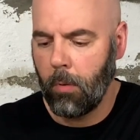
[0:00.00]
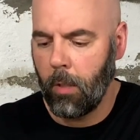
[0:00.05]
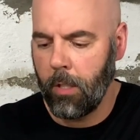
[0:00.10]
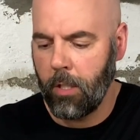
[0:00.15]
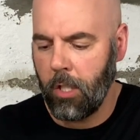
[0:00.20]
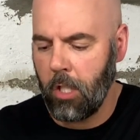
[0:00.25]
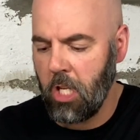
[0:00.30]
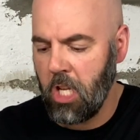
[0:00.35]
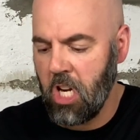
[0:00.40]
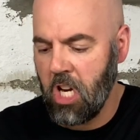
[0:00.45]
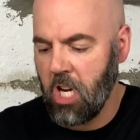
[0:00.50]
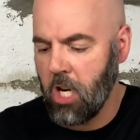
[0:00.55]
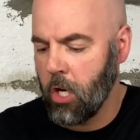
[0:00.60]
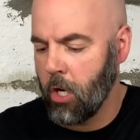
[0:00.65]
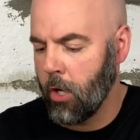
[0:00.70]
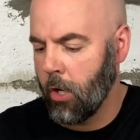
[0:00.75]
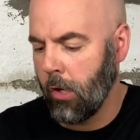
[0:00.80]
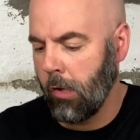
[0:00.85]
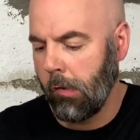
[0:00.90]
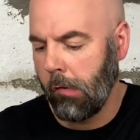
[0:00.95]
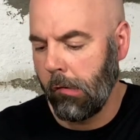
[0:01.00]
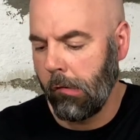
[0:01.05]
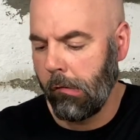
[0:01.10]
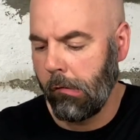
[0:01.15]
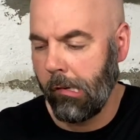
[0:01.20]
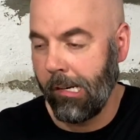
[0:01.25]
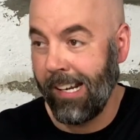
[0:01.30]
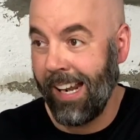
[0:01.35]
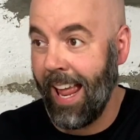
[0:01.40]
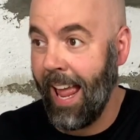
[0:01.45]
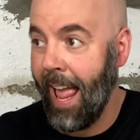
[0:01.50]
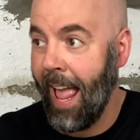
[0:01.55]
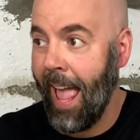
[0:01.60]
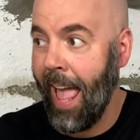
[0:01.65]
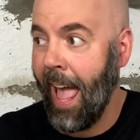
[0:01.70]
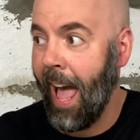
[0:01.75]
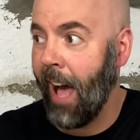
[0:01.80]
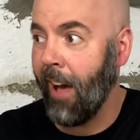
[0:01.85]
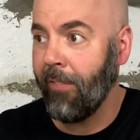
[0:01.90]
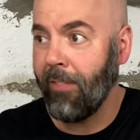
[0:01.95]
a year and a
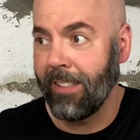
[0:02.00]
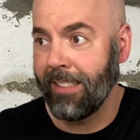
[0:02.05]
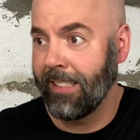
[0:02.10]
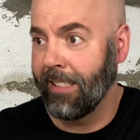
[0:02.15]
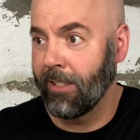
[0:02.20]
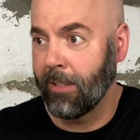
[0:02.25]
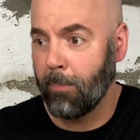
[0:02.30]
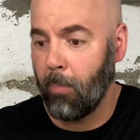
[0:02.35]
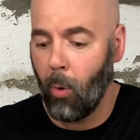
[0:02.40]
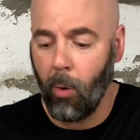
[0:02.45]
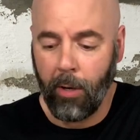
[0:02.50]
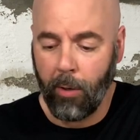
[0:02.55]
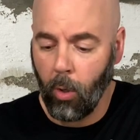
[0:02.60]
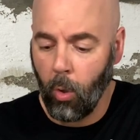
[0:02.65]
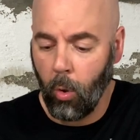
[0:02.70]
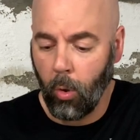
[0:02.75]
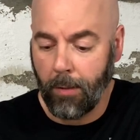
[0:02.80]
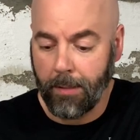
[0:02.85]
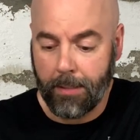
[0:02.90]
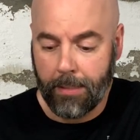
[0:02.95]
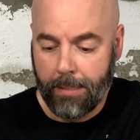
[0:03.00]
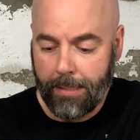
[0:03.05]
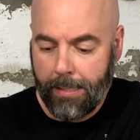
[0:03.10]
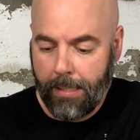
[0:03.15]
half at this point old.